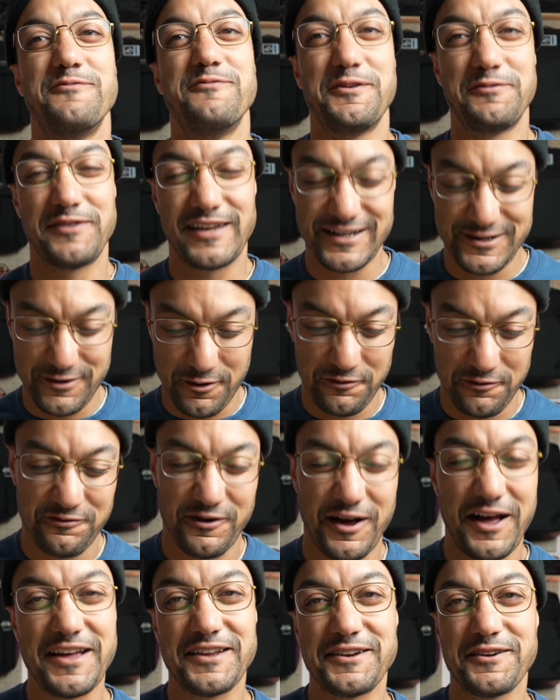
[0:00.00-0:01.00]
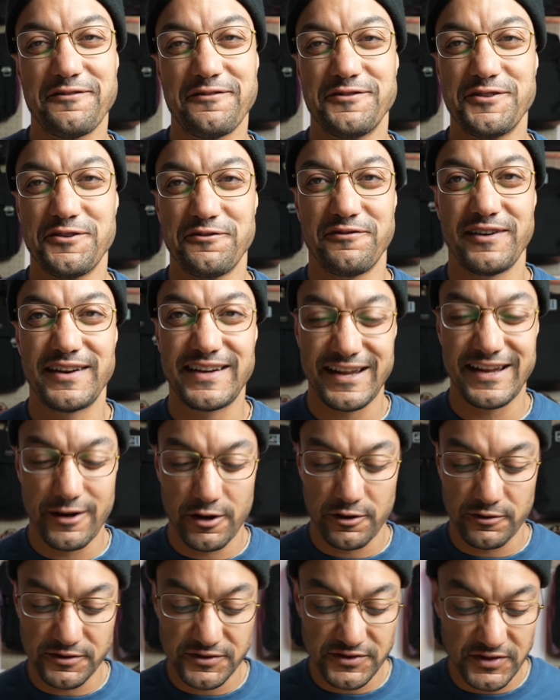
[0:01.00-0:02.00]
maybe get notified of new
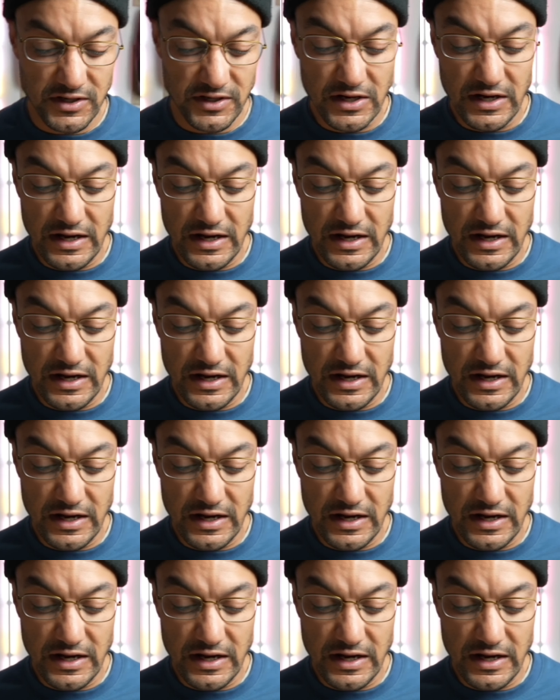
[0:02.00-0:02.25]
videos.